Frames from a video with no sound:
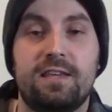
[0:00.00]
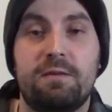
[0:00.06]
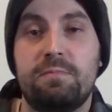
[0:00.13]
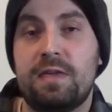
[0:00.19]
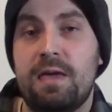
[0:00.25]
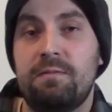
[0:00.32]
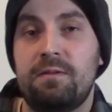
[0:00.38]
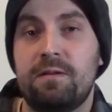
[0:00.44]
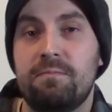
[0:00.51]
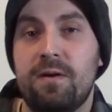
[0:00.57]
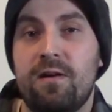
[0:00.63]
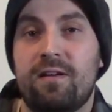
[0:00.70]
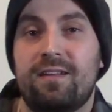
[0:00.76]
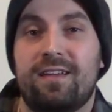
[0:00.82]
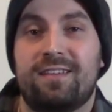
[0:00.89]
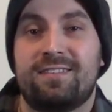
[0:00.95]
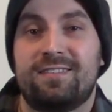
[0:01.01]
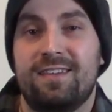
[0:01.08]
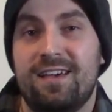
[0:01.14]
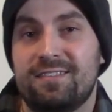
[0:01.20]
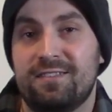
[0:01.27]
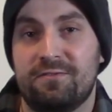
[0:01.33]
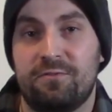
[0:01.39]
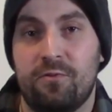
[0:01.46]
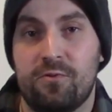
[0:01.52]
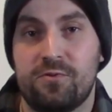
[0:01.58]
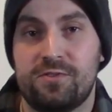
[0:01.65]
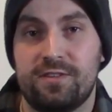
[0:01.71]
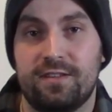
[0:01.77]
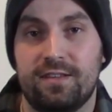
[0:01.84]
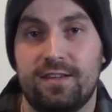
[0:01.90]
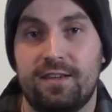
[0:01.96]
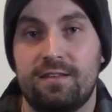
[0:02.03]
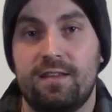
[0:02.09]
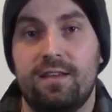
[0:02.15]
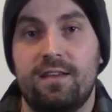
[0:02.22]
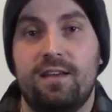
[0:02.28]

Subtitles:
It became an American excess, unfortunately.